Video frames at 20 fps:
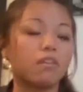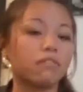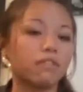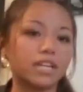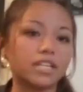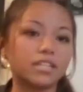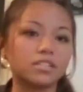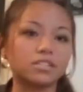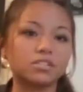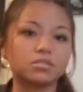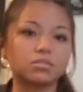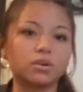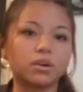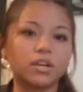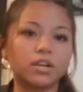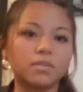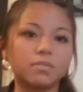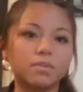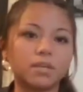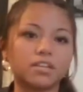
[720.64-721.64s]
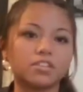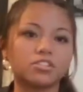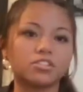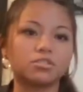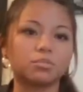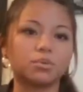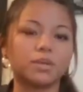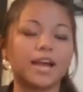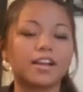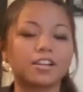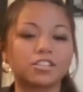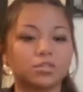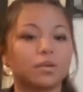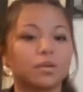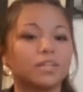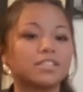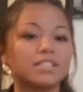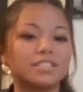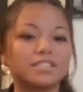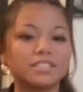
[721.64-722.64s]
already in the sorority because we actually
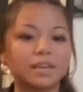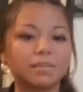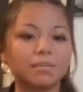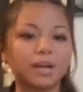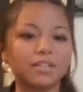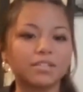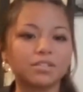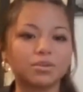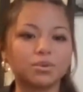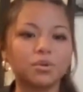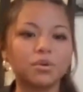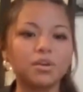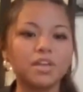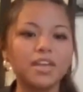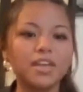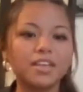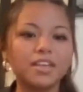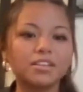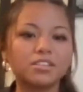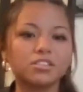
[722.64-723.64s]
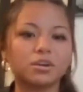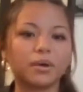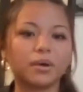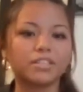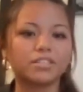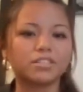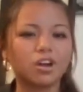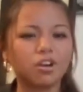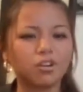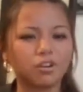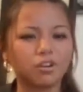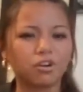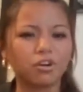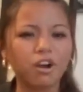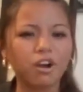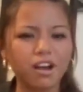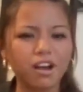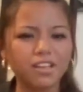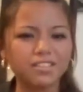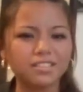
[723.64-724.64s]
went to the same high school. So I saw her
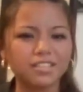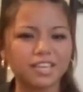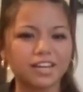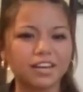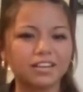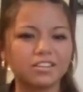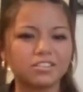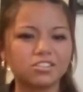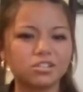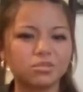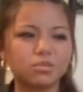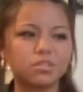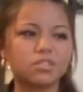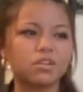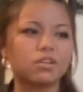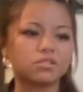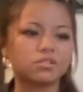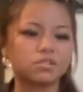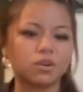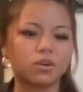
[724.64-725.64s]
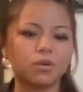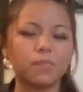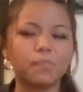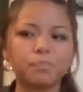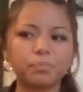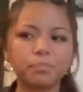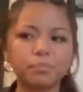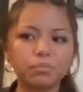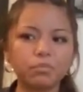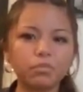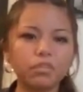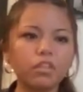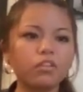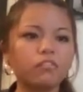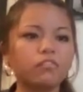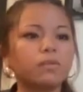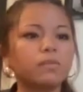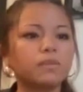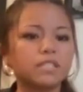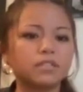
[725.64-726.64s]
cross, and she was also
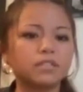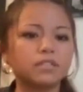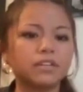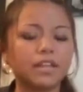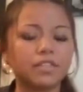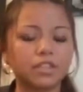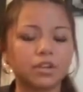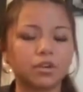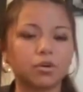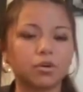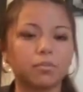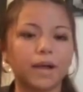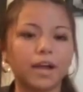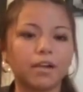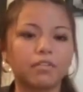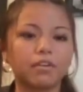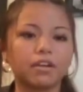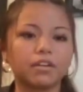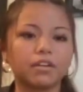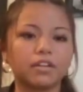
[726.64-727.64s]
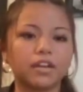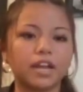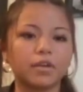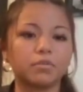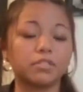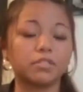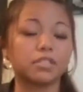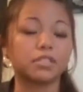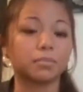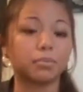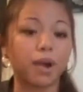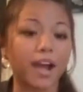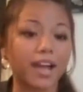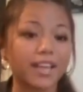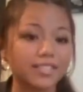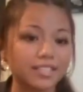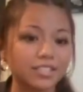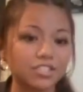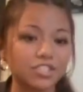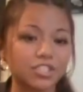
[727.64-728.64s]
from a different ethnical background, and I was
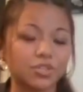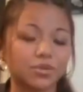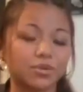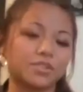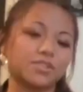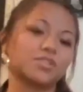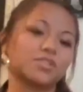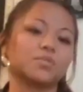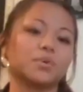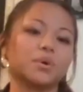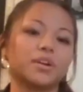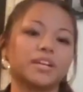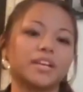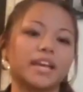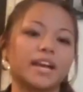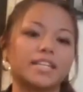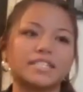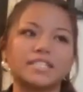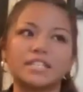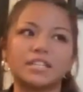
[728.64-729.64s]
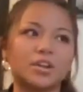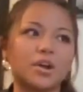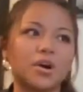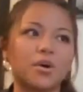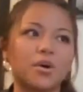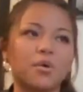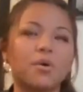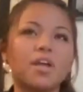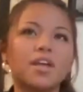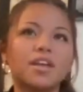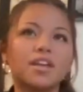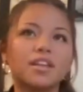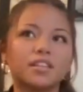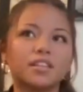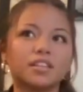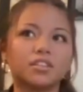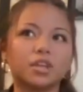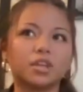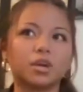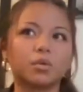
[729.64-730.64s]
surprised that she joined a sorority. I didn't know
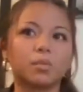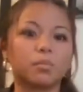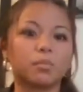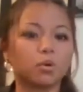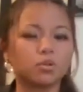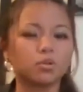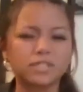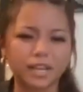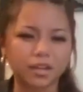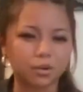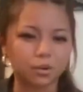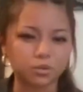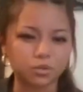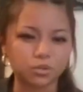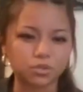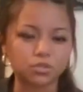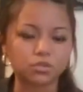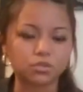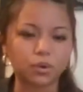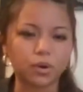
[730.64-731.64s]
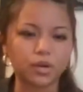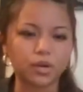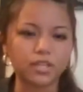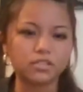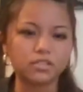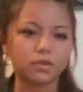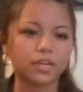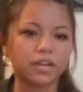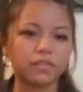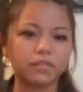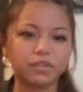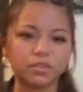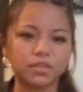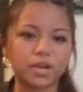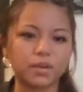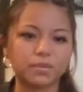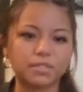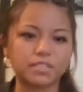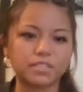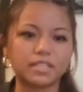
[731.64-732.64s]
that there were multicultural sororities, so I never knew
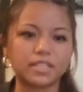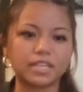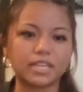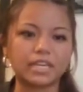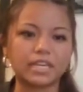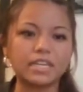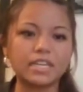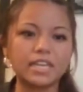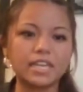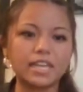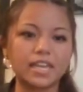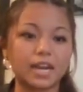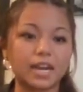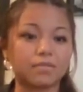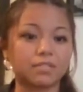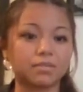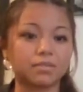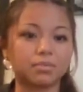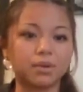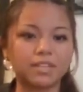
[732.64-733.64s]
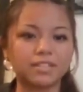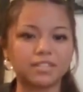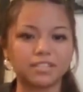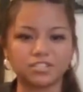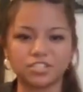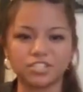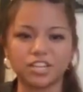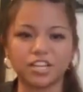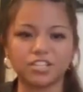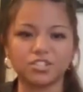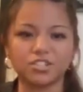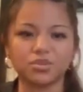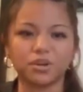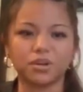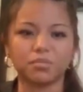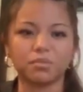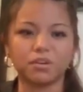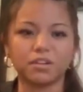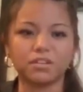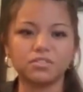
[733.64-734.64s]
that was a thing, and I was surprised that she had
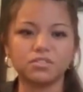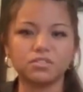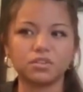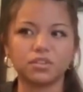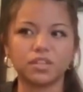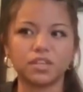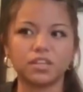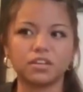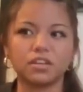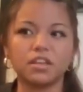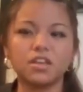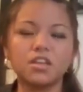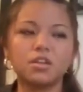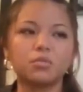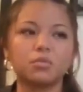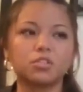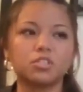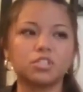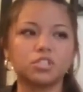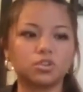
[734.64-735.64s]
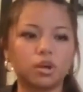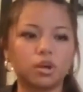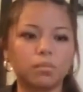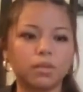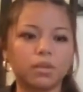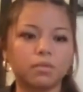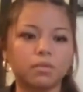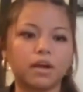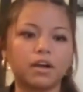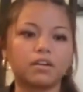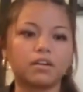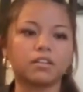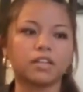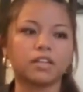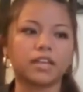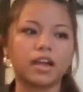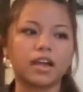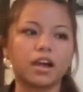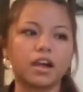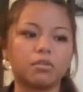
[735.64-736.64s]
joined one. So then when she told me about
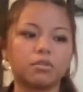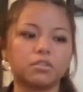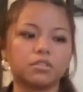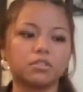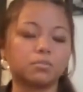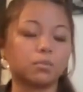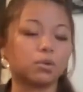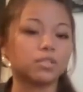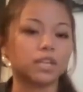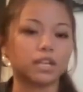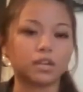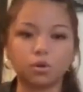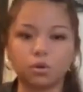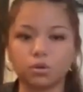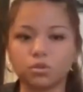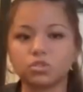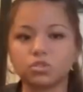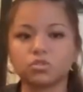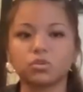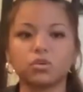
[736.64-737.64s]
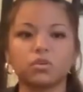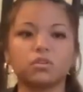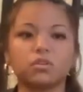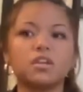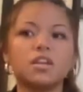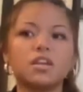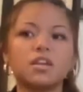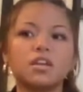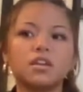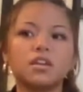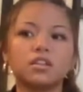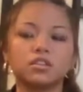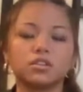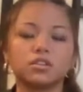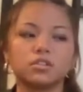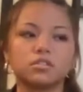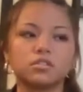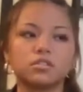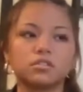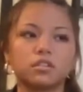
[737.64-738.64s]
like how it's multicultural,
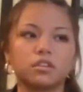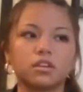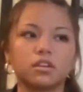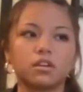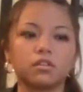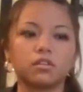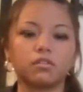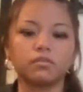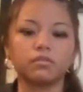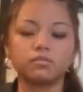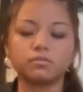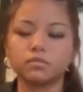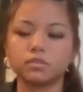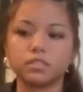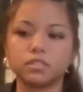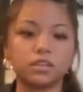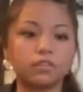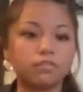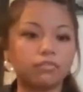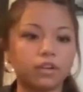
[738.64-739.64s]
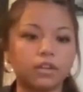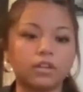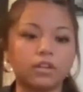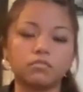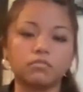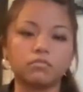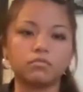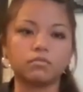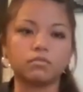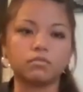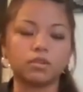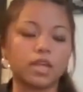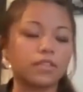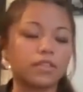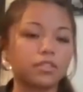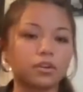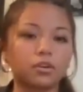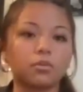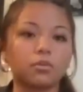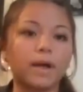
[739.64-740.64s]
there's, different
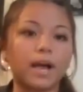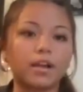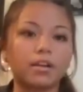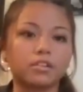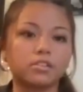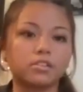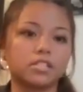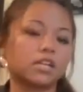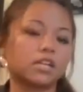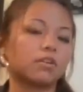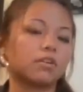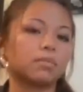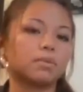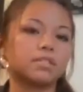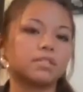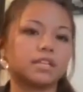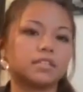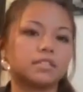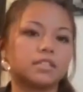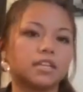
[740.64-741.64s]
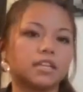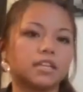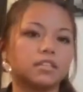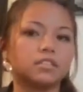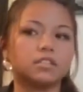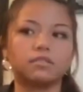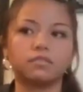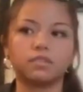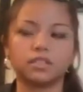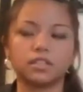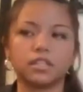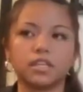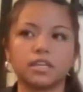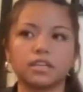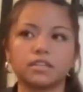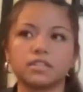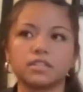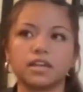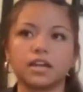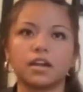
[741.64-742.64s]
ethnical backgrounds that are represented, different
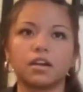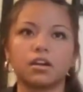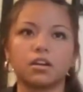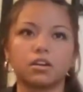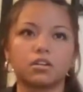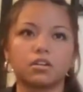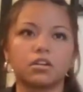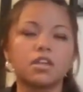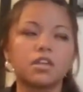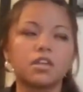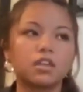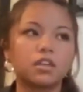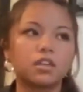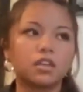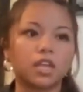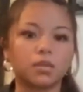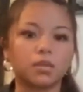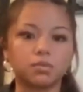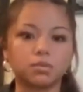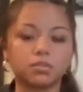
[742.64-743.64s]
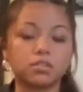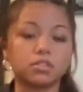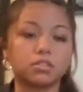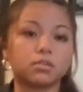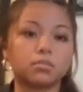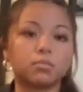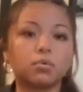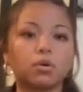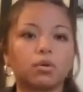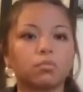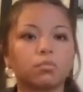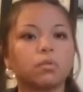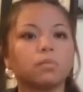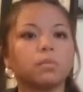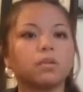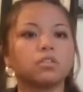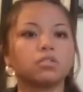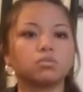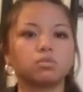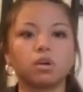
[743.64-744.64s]
things that are able to support
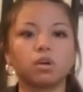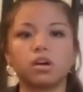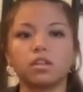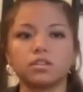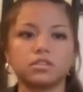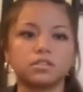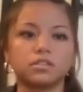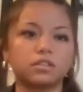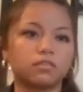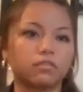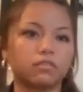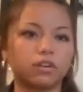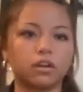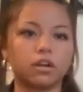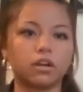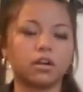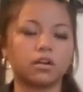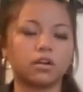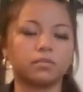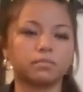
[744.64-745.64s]
women through all these different